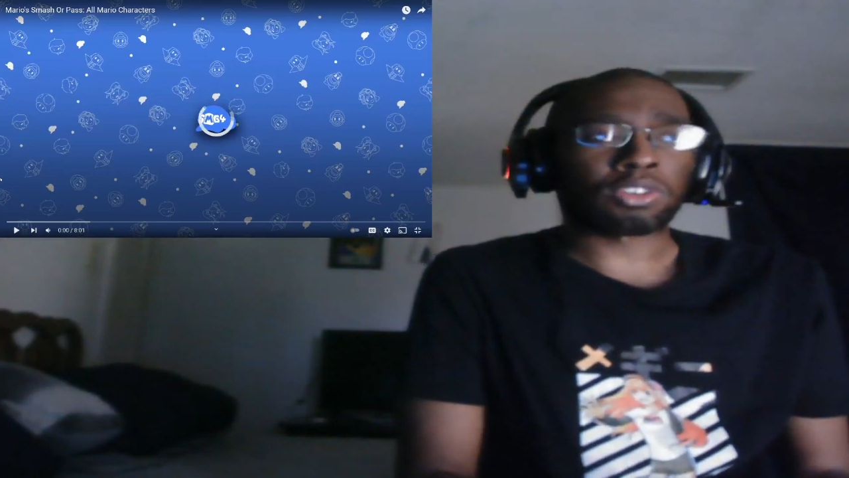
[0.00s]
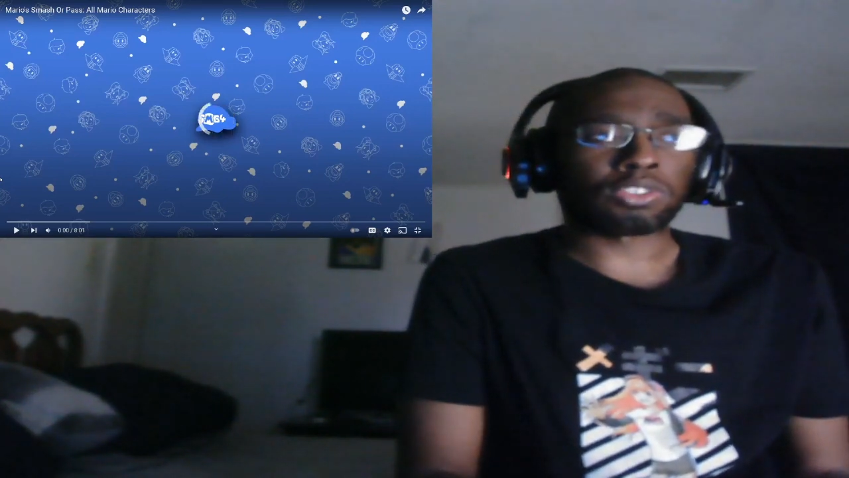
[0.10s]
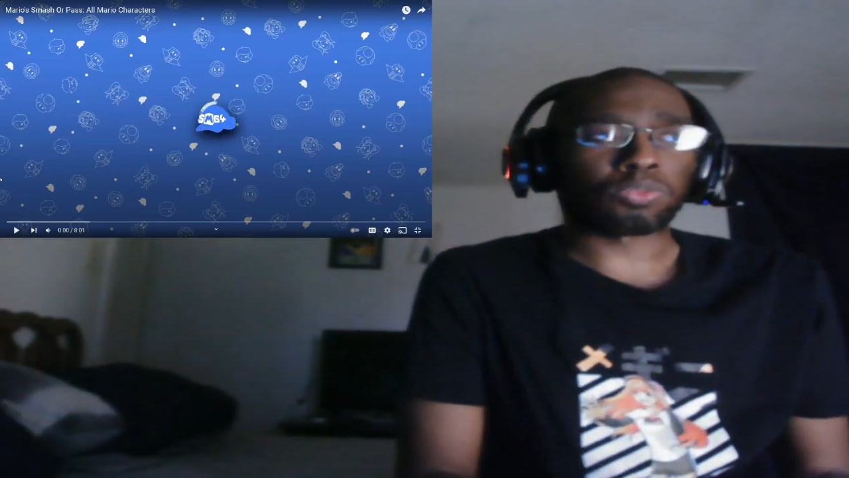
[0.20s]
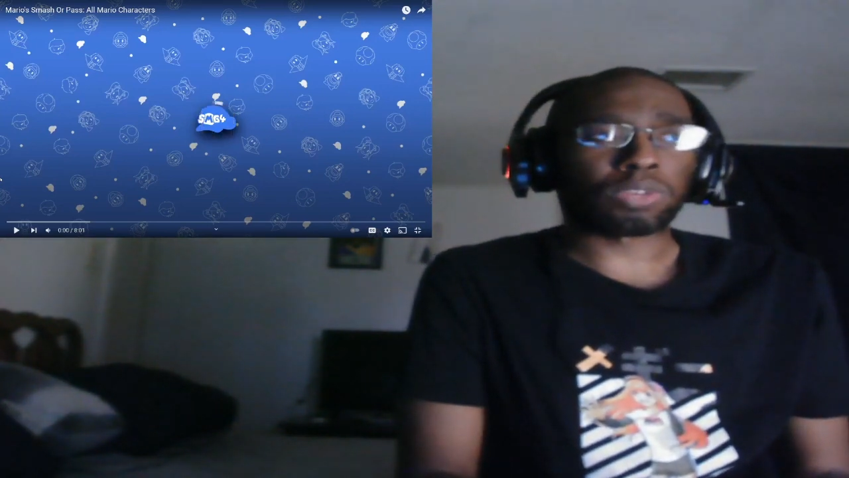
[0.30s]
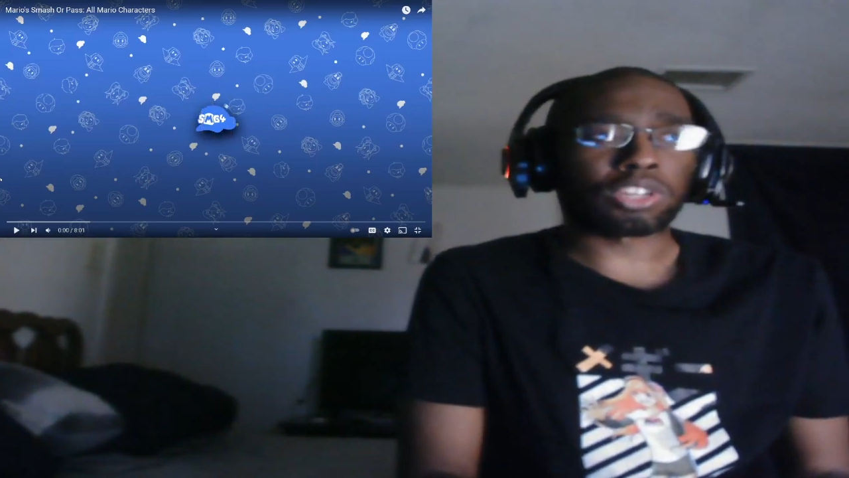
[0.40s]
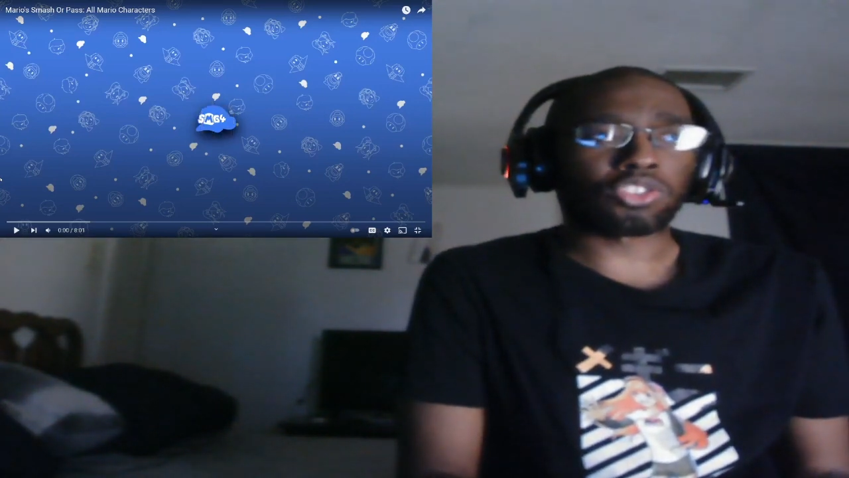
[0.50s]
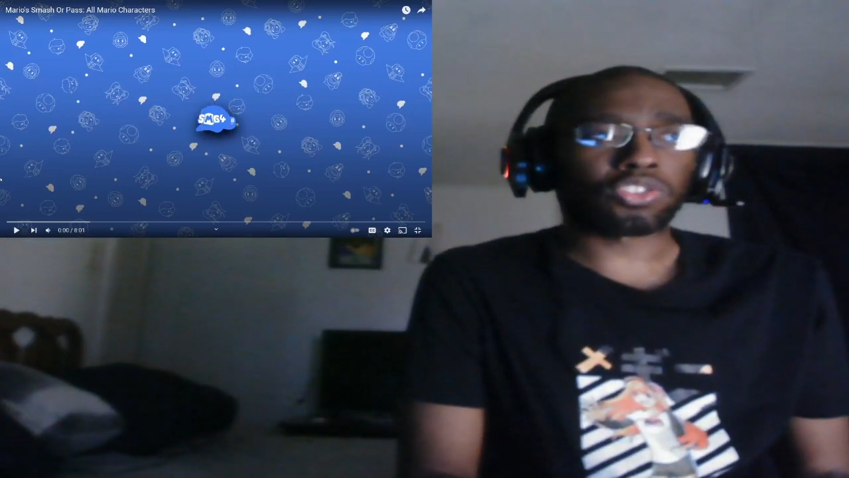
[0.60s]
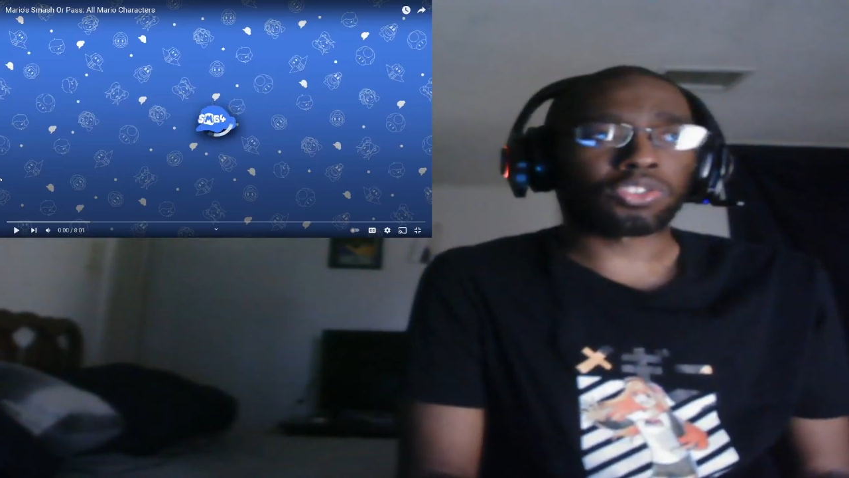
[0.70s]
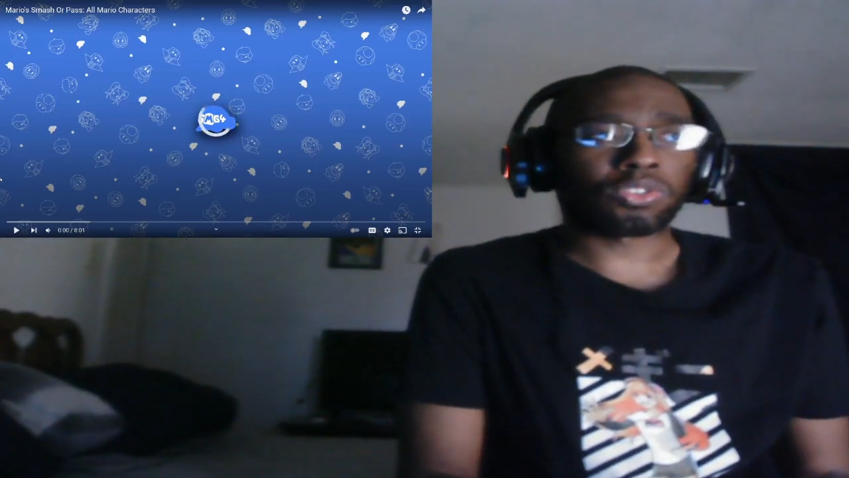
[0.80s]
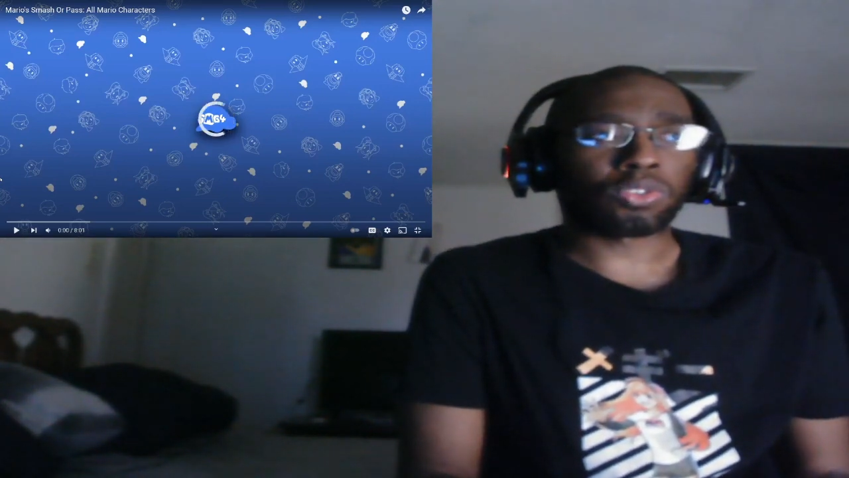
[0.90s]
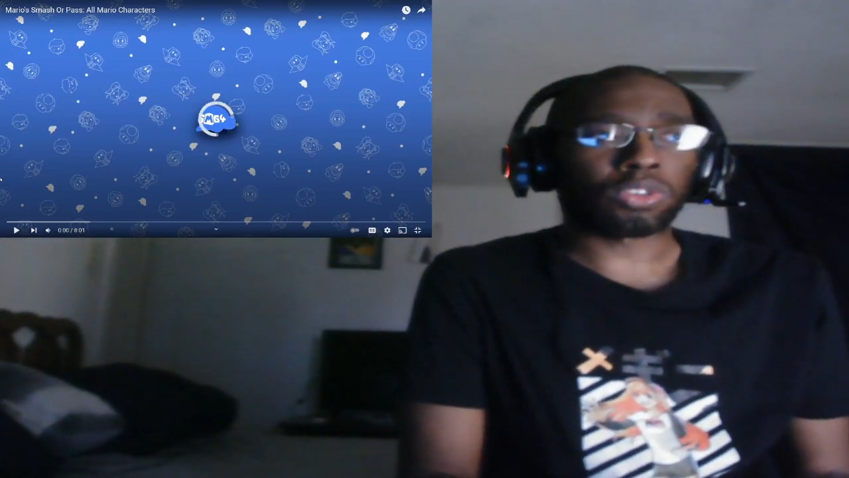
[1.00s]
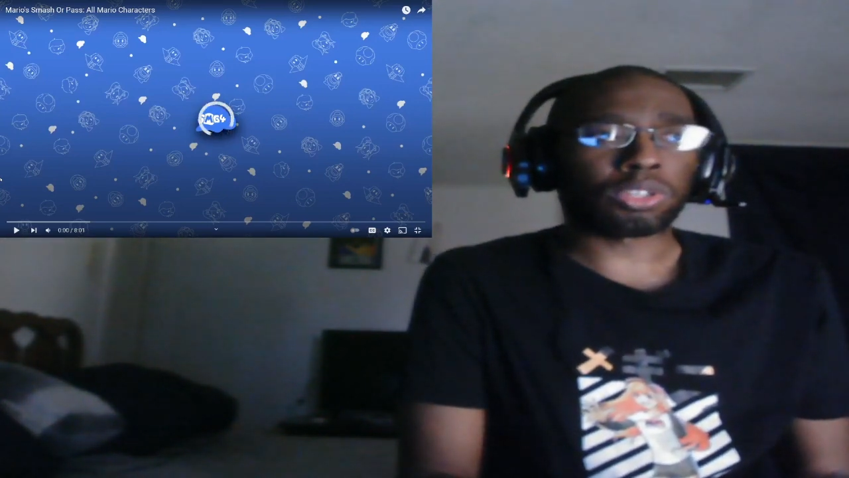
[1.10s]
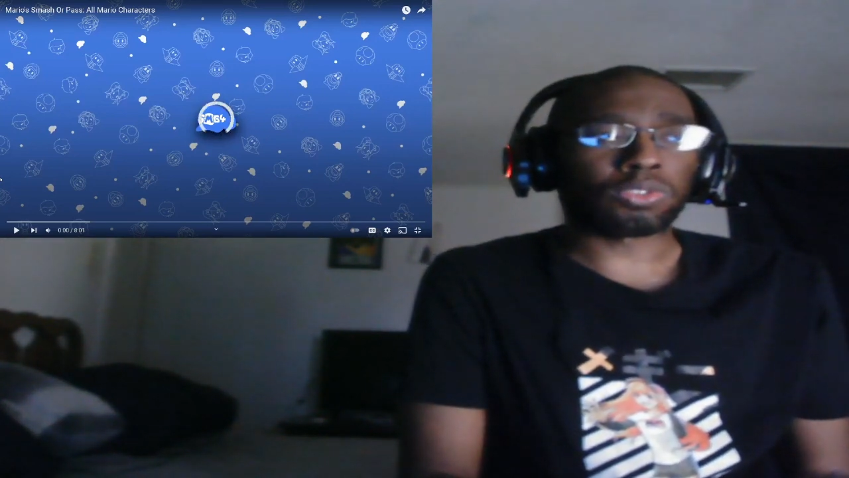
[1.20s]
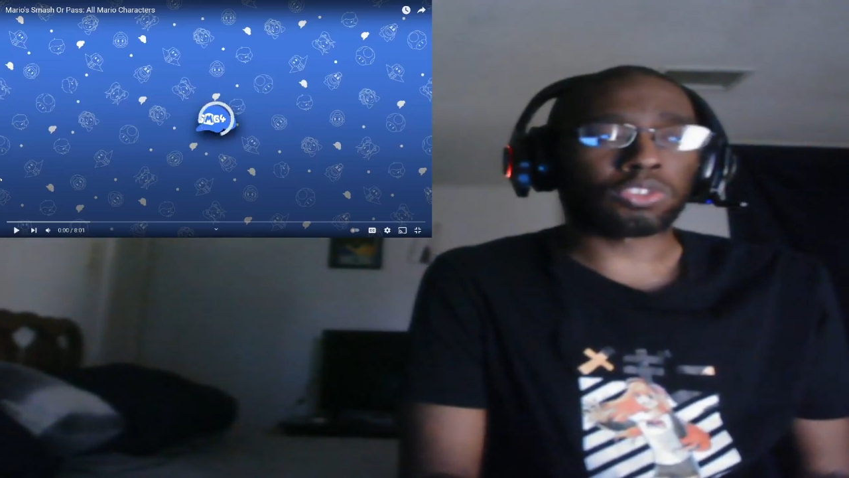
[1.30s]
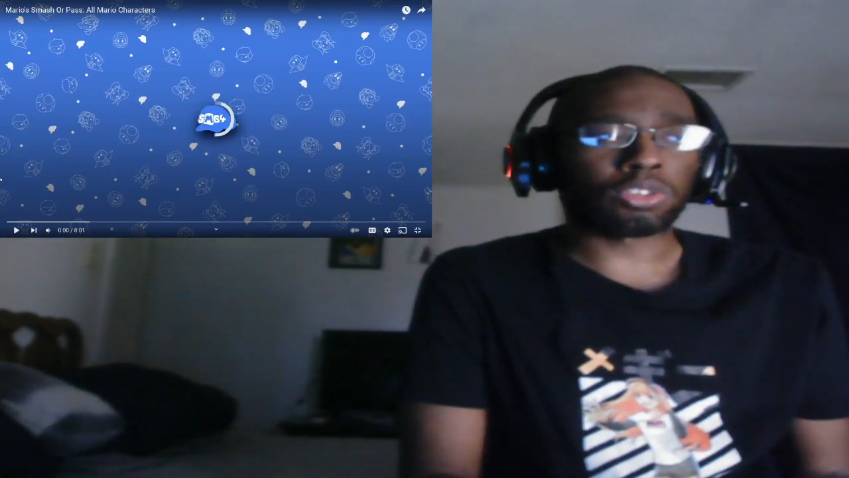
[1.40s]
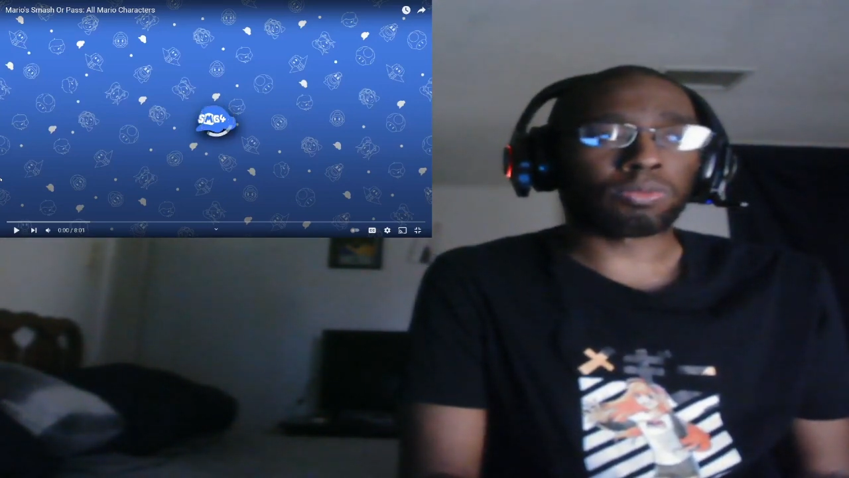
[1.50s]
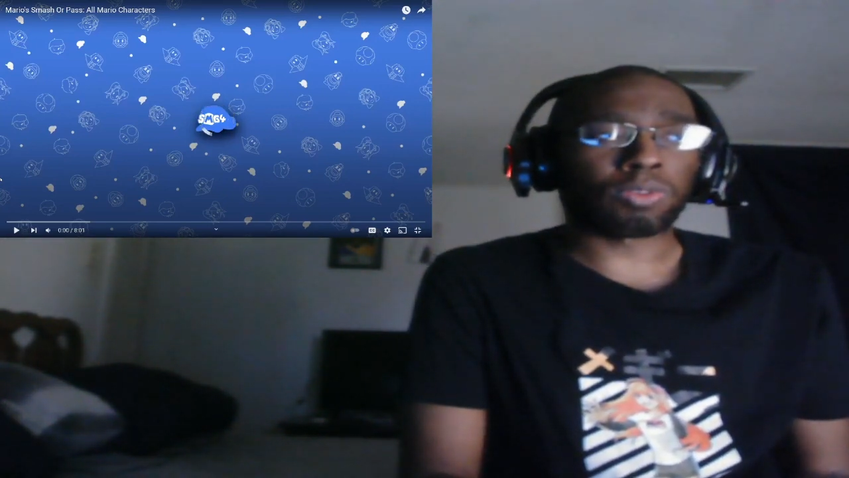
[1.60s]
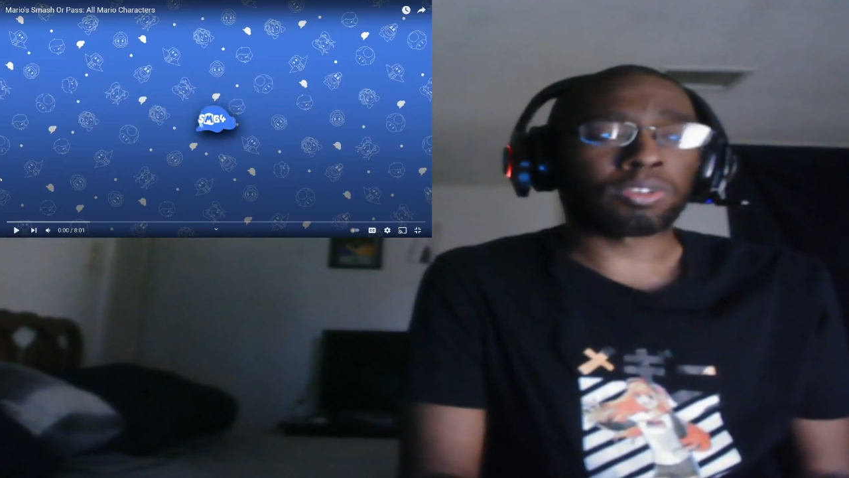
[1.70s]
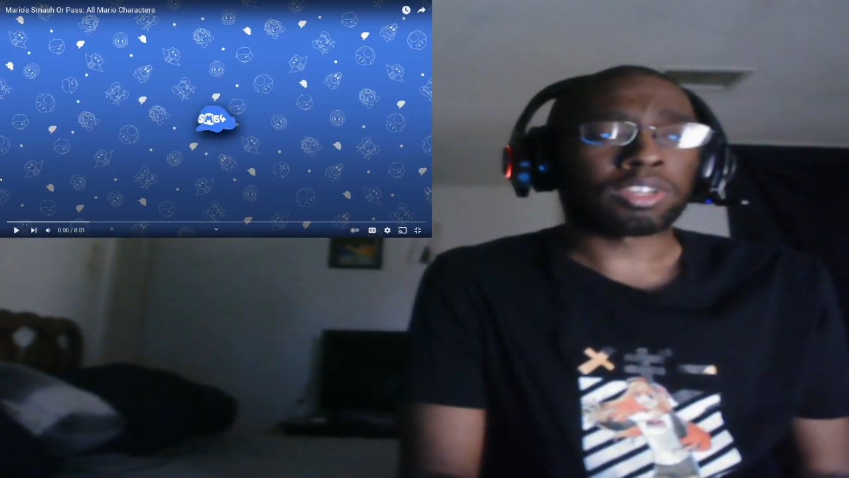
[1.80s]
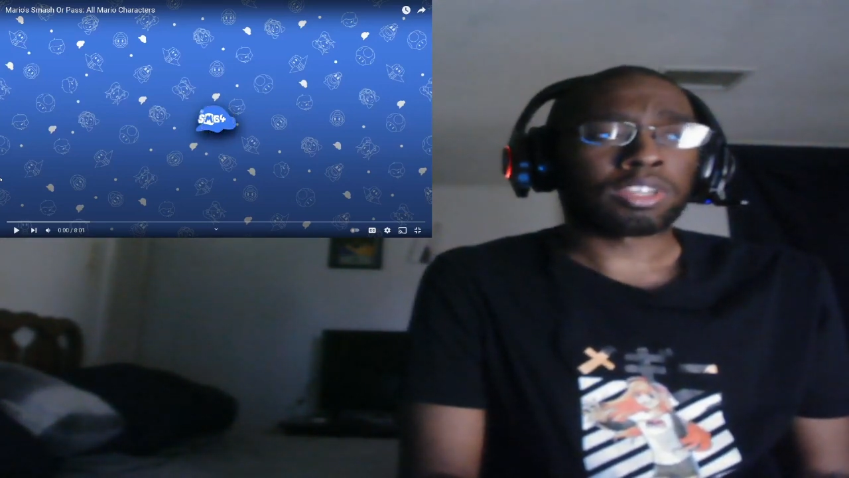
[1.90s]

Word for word: on Twitch or YouTube. Well,